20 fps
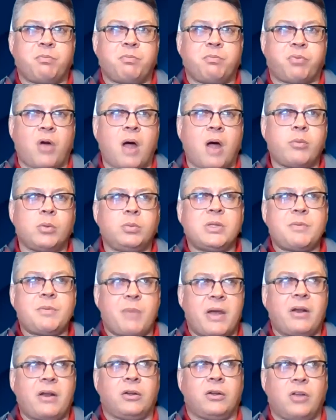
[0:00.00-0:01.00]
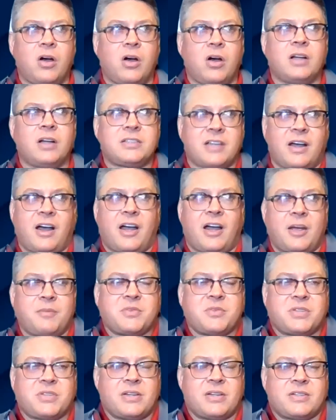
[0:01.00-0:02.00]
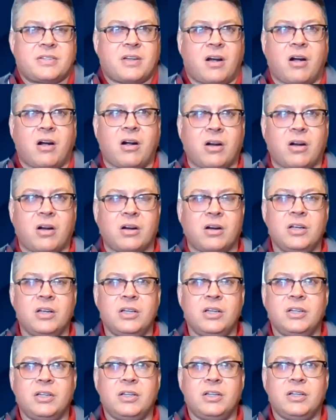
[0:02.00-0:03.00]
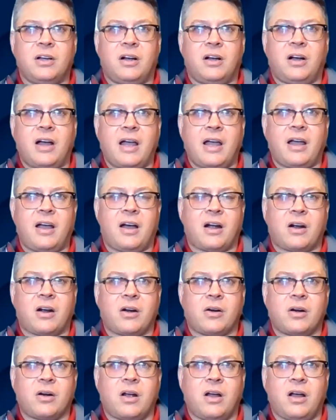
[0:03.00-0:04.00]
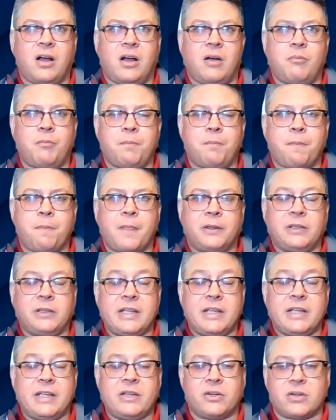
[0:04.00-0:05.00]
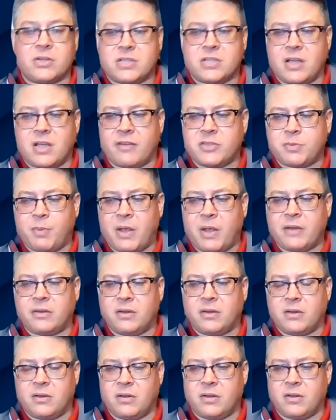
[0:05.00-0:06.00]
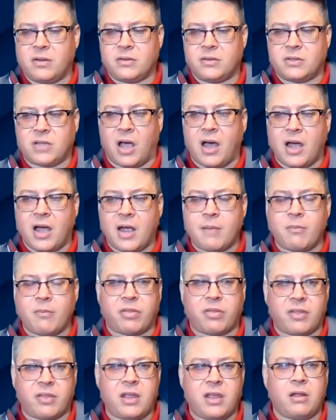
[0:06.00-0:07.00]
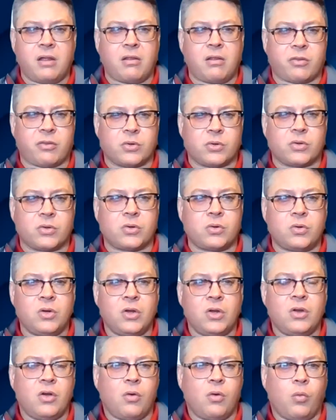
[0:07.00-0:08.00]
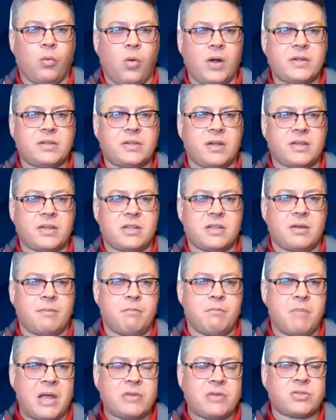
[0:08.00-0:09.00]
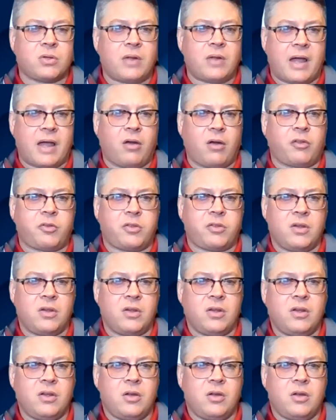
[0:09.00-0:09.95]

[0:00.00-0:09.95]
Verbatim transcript: it's probably been a long time since our uh, our um, leaders have spent time thinking through what does the mental health